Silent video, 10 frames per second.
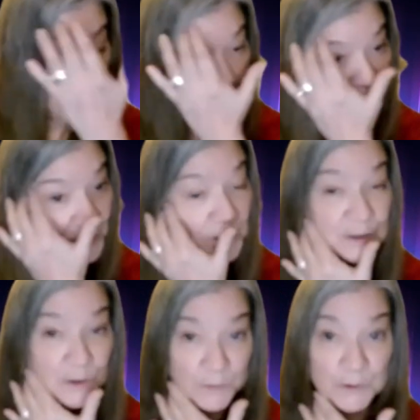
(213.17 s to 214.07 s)
on
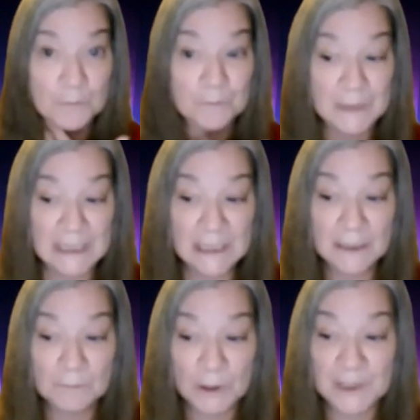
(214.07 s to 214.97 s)
social
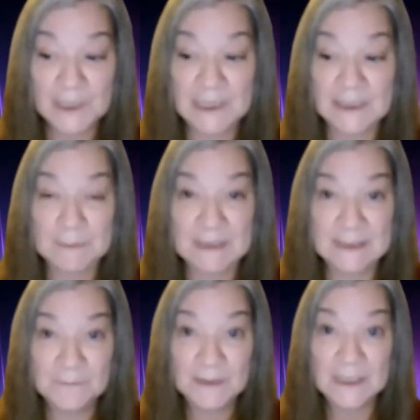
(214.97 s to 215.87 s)
media marketing
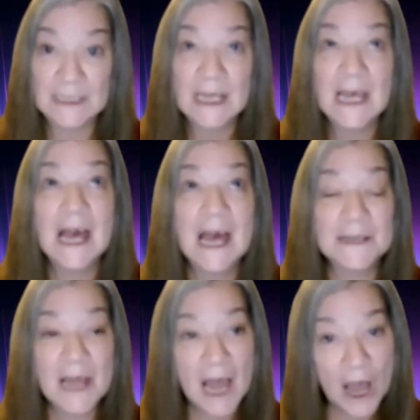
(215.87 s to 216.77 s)
specifically
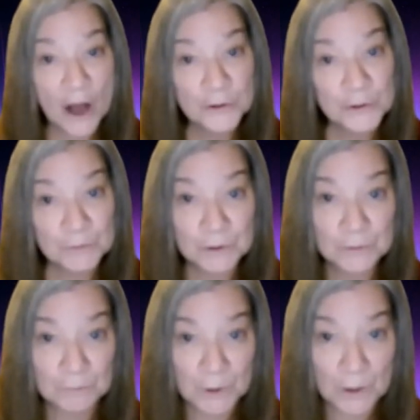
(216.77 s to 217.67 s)
and how you
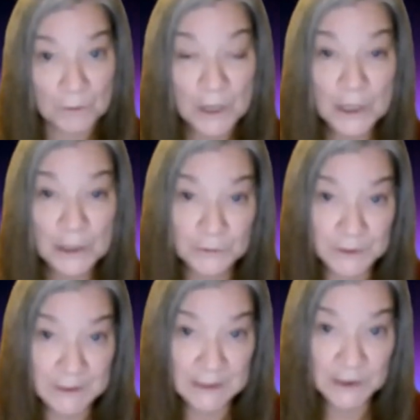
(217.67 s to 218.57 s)
can grow your
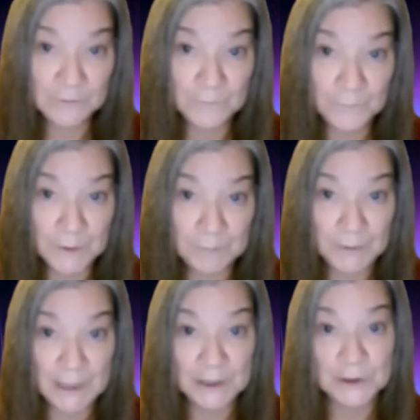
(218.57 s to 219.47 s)
digital
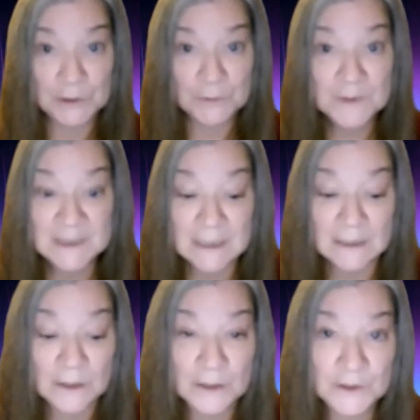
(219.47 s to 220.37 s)
footprint
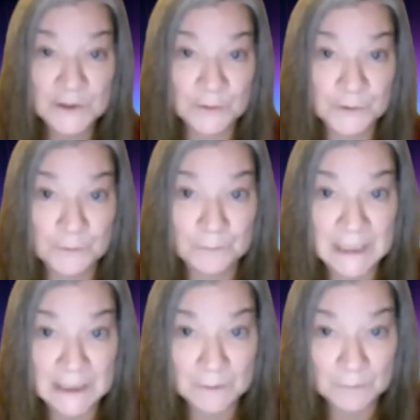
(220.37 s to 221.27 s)
using social
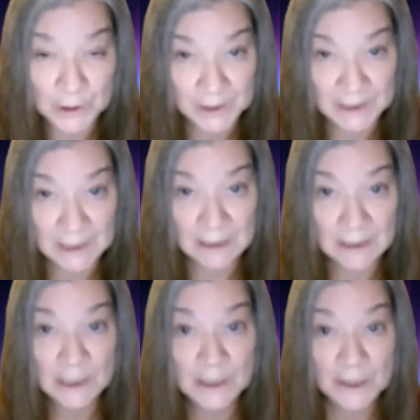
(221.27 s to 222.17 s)
media marketing